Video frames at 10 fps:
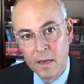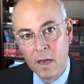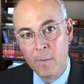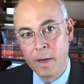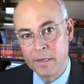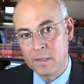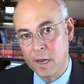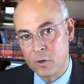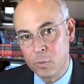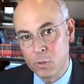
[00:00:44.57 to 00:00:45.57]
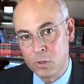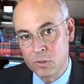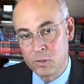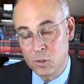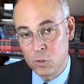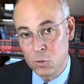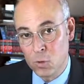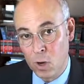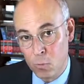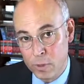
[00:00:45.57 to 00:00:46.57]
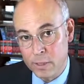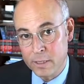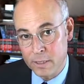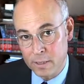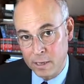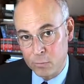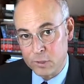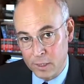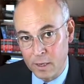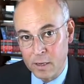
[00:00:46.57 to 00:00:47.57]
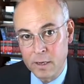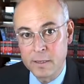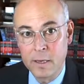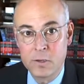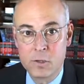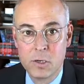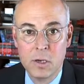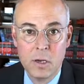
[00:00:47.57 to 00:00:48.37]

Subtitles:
about his contributions to a really interesting and cutting-edge